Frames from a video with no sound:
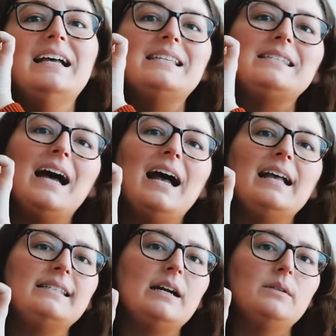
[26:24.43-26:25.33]

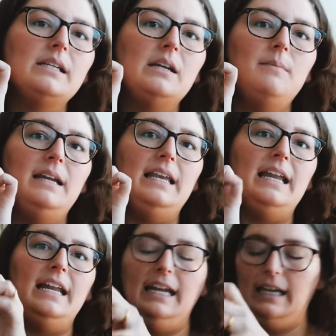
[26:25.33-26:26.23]
size that I was going to be
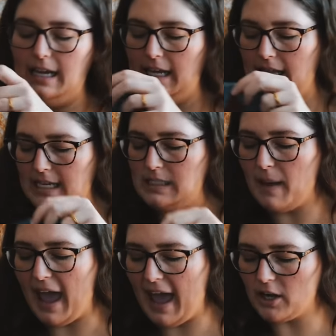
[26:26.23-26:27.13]
knitting in this
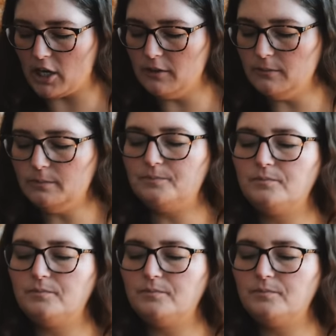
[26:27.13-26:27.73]
pattern.